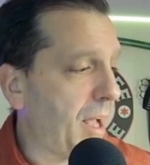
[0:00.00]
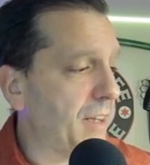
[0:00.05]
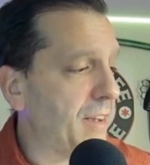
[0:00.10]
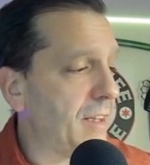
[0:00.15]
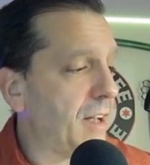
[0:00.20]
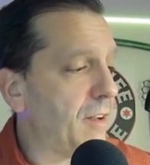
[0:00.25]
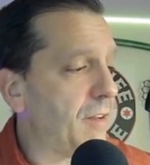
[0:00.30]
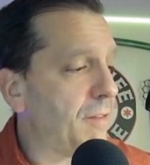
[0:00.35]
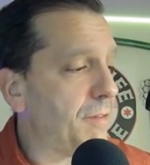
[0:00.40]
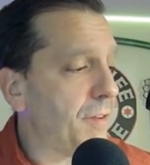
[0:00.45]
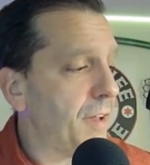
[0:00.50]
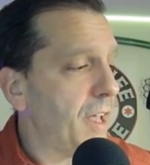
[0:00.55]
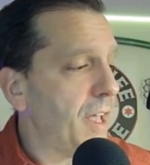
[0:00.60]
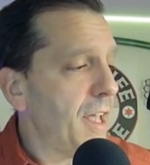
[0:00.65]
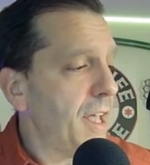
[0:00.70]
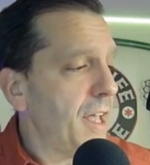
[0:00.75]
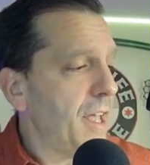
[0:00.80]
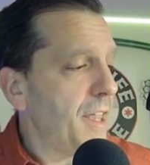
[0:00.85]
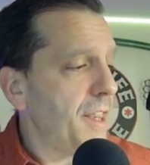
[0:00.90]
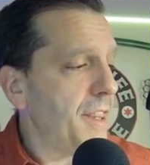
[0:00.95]
I love
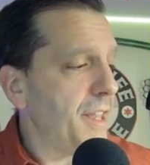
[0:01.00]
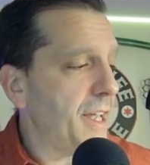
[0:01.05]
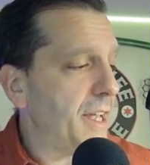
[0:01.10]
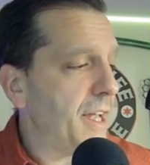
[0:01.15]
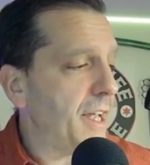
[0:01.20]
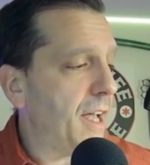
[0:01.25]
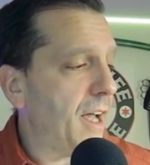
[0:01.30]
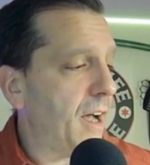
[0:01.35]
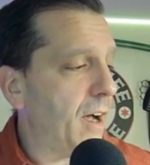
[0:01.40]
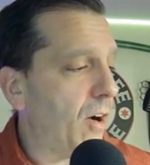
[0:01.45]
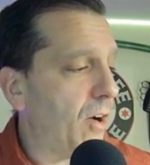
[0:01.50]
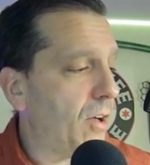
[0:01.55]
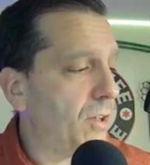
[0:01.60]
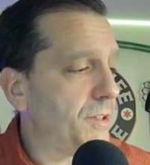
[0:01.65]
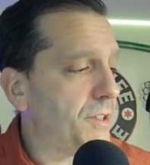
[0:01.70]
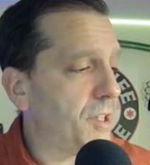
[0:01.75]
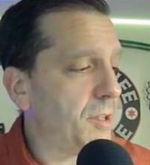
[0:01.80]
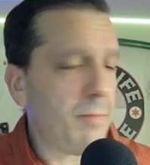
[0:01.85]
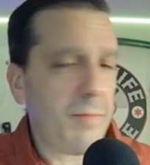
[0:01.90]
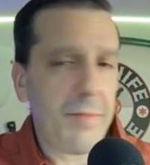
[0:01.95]
the uh,
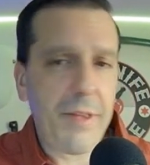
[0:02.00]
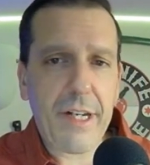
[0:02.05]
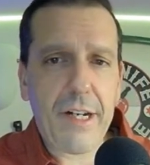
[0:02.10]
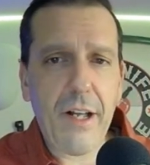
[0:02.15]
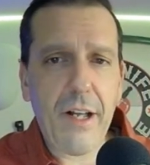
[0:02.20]
Ultem, the